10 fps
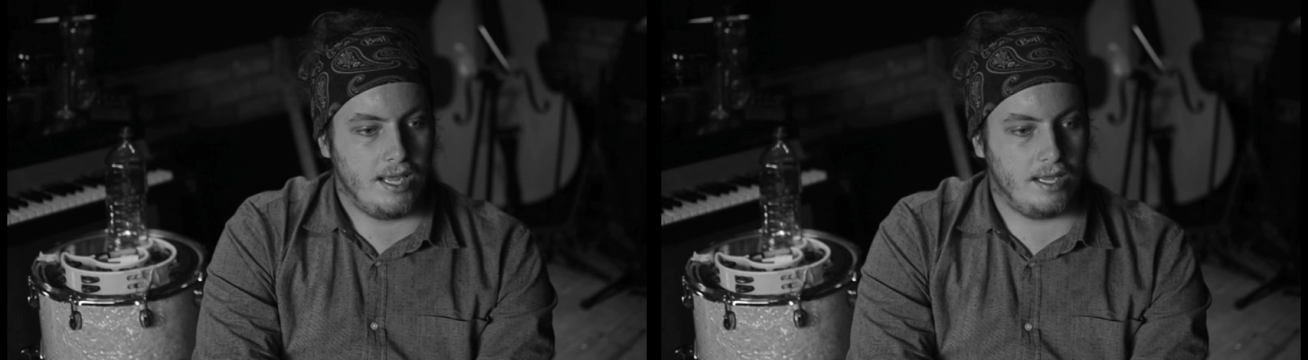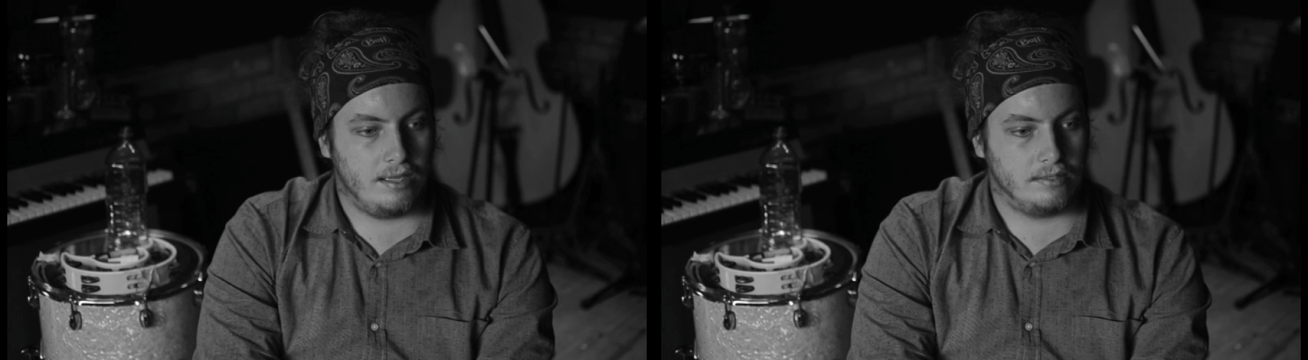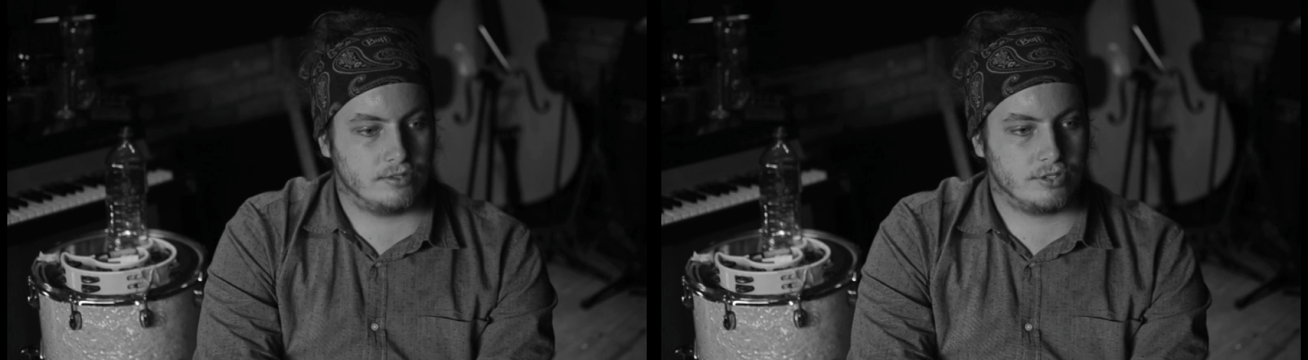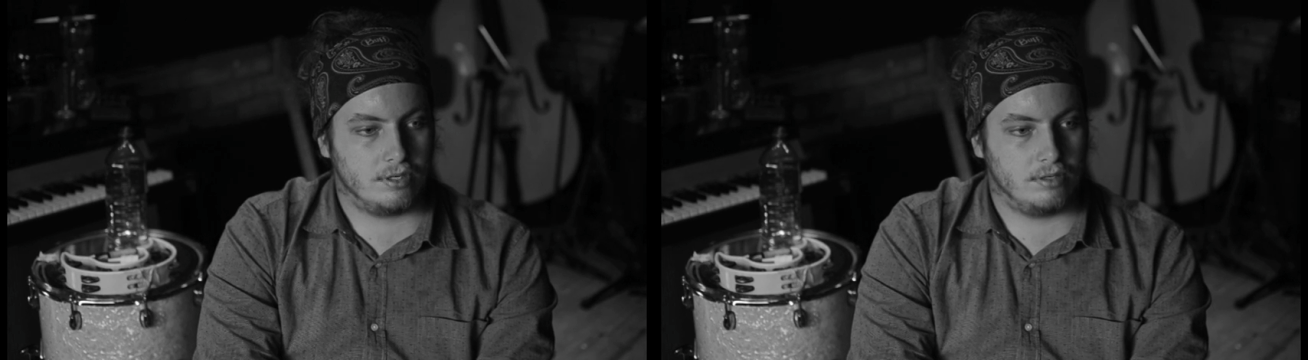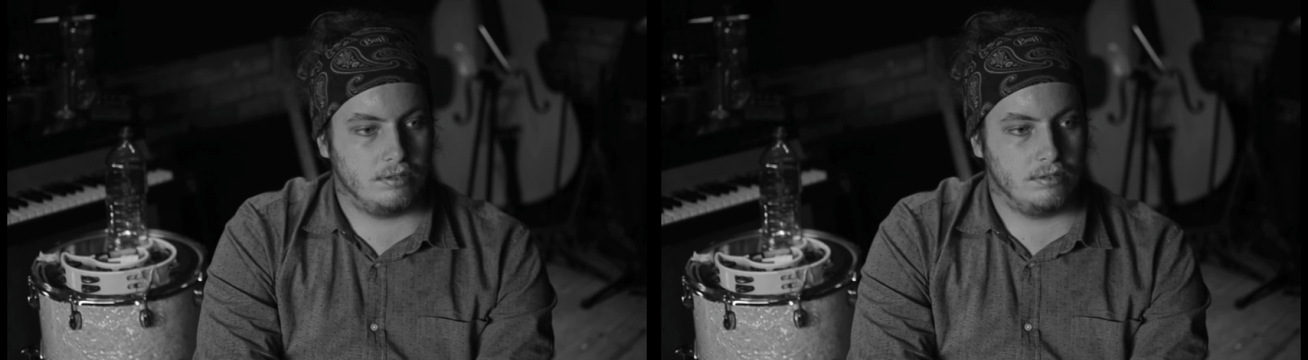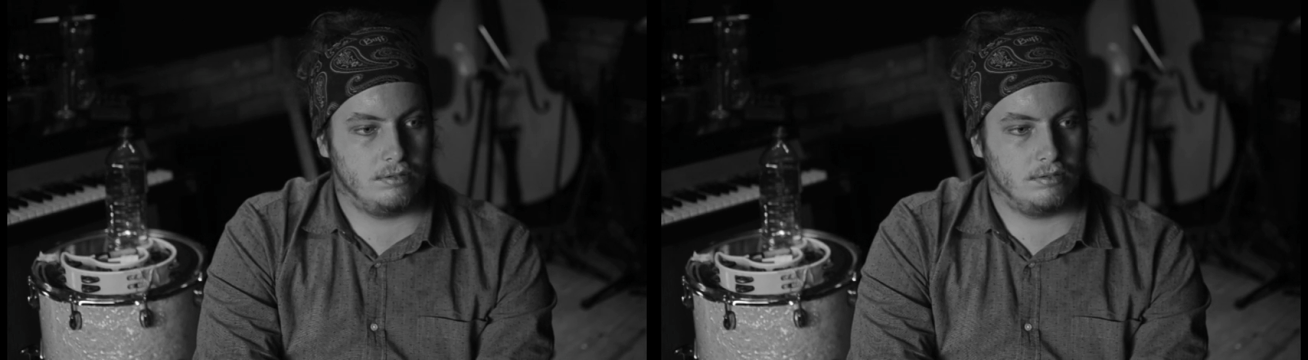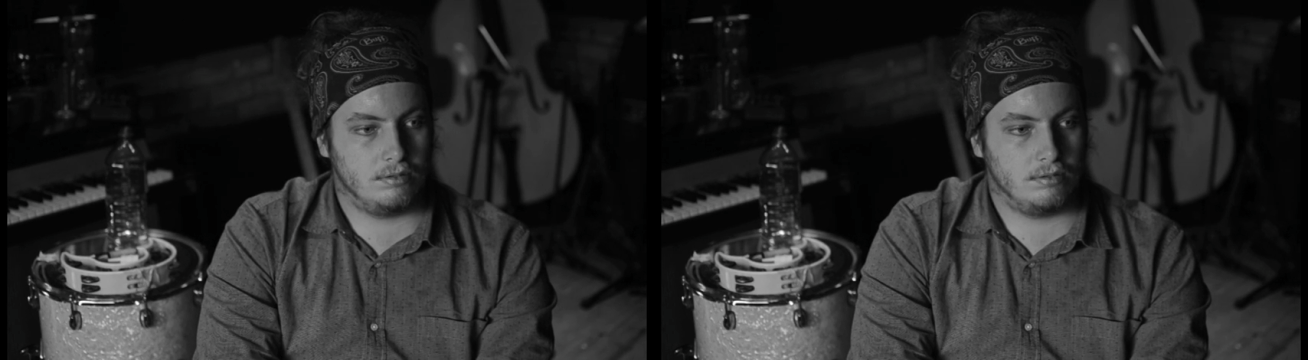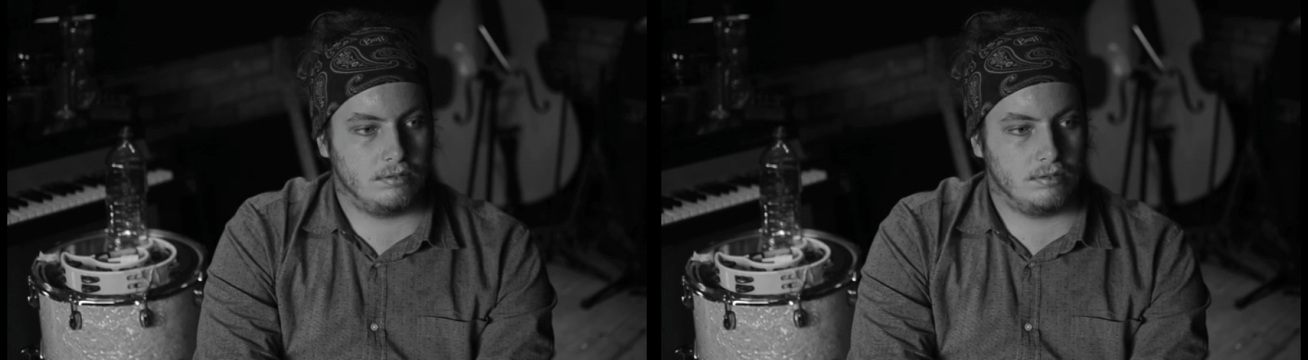And so
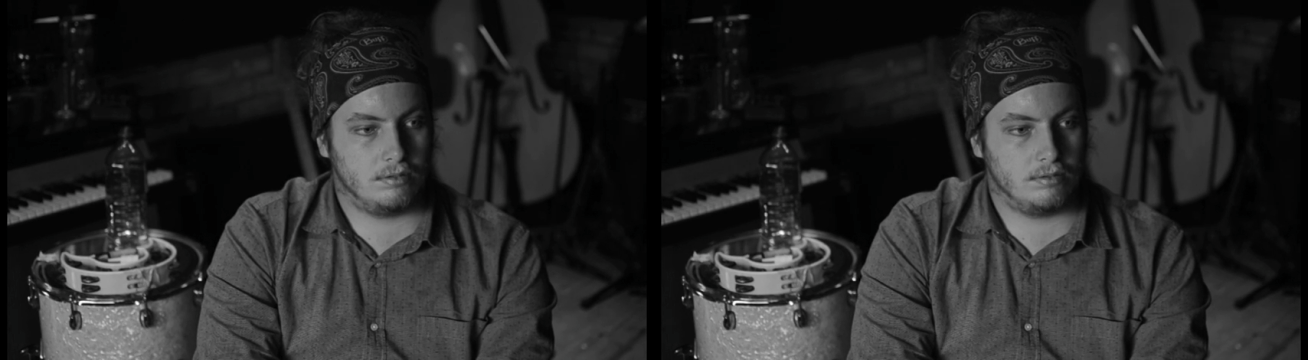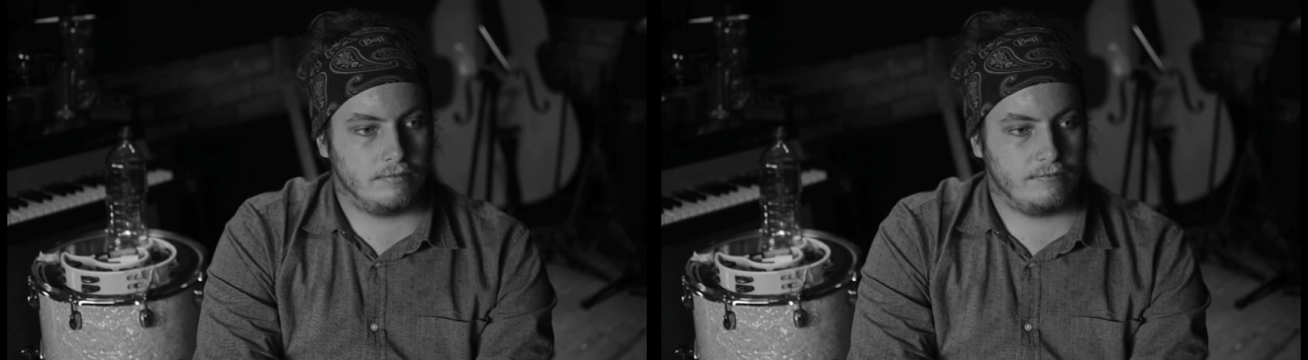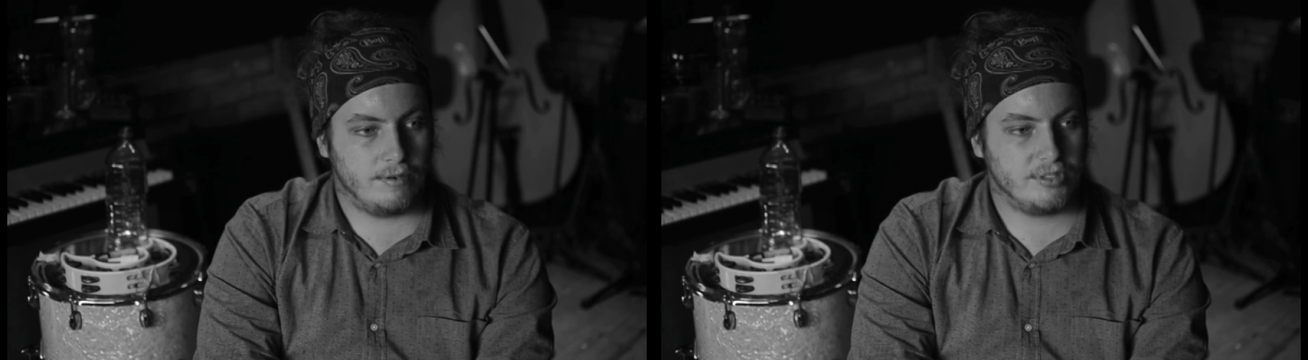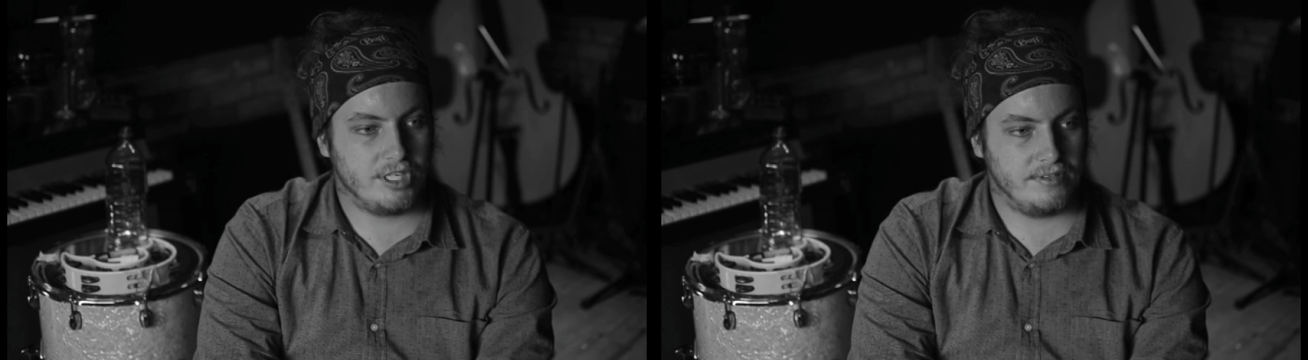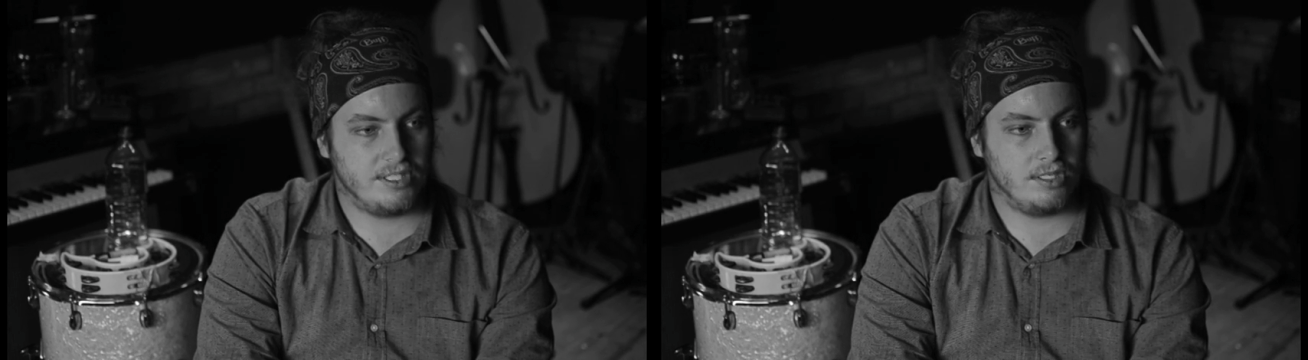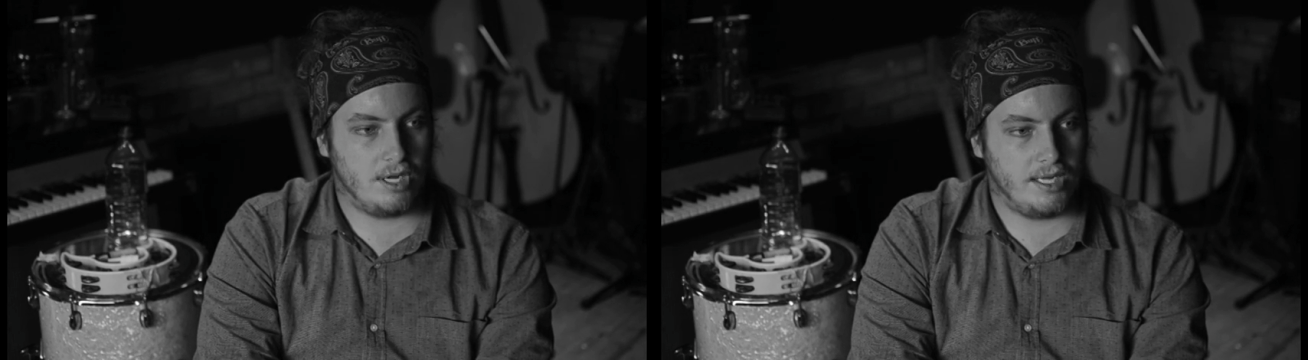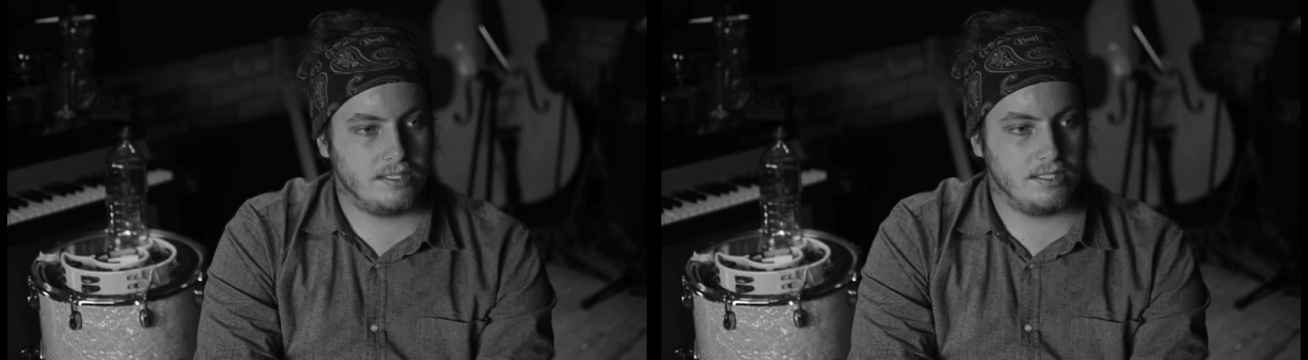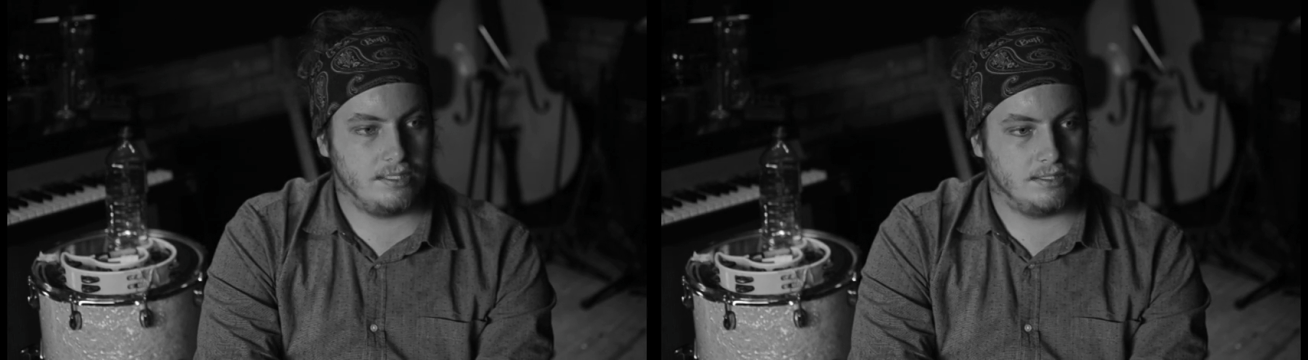from 17 or
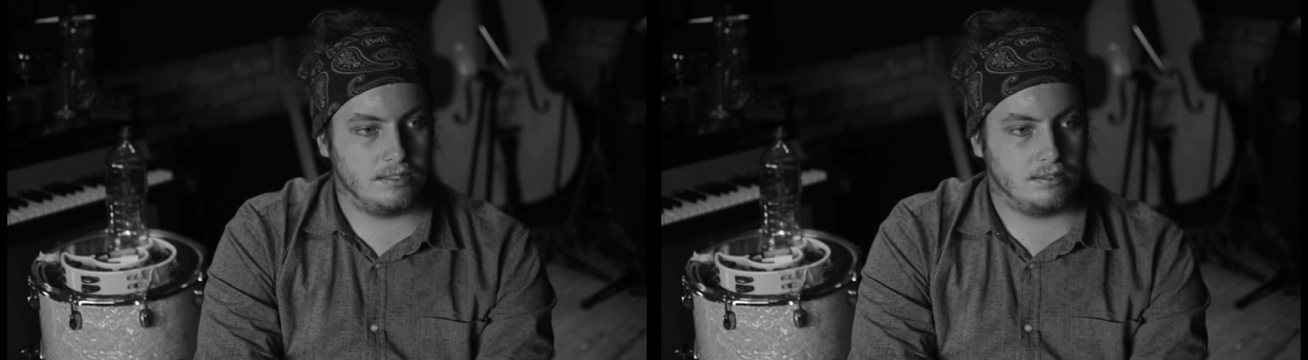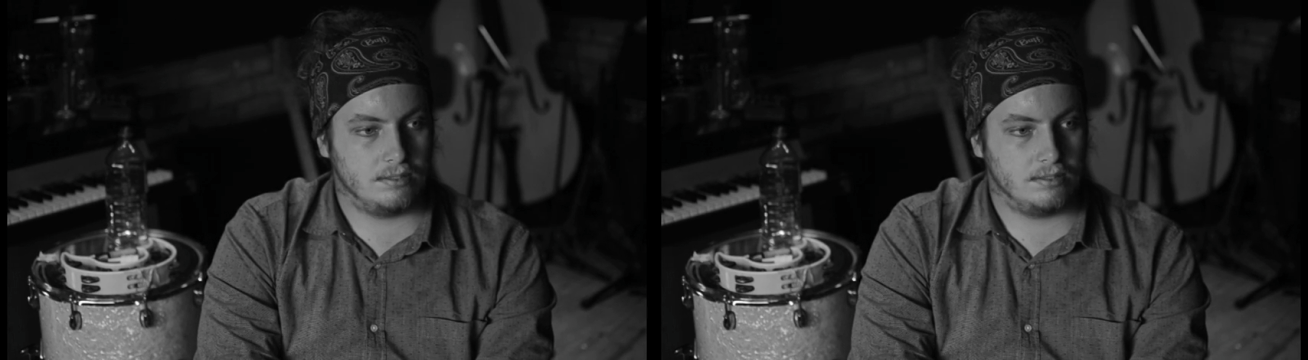18,